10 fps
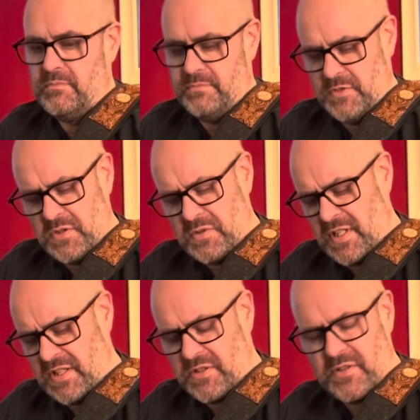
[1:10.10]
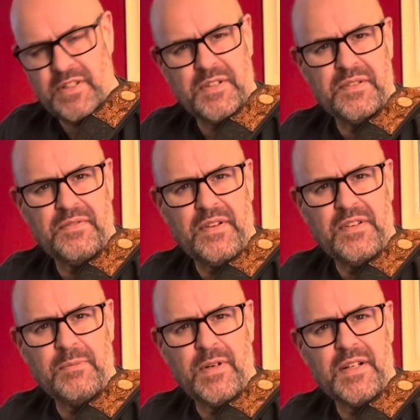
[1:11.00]
This was like
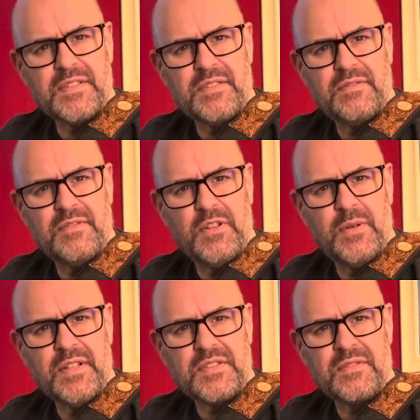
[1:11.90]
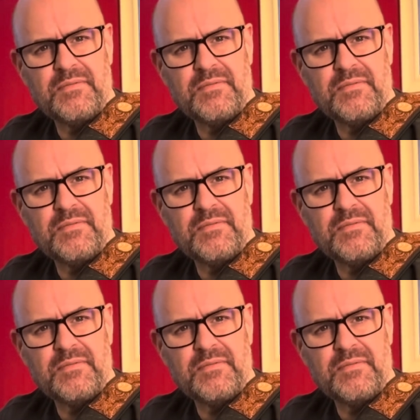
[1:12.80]
$350 US,